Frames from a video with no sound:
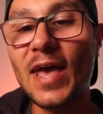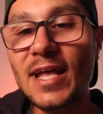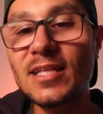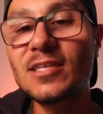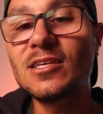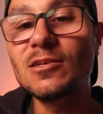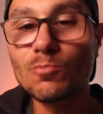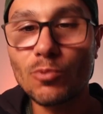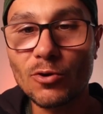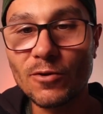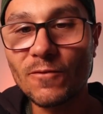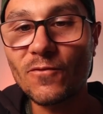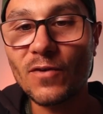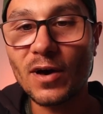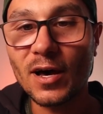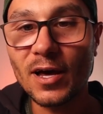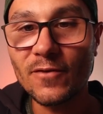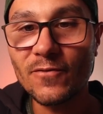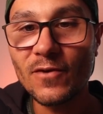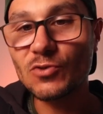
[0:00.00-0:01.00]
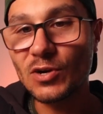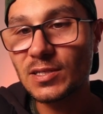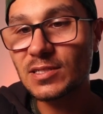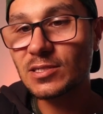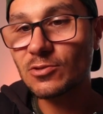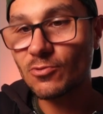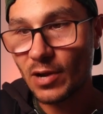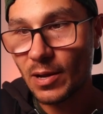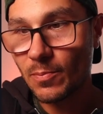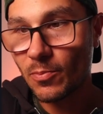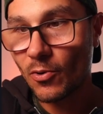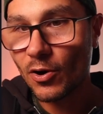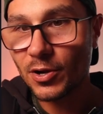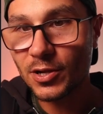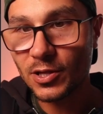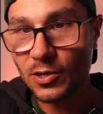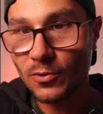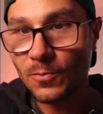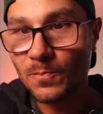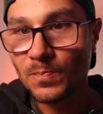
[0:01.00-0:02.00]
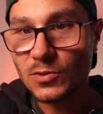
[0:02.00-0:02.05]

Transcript: 18.5 Transcribe Audio.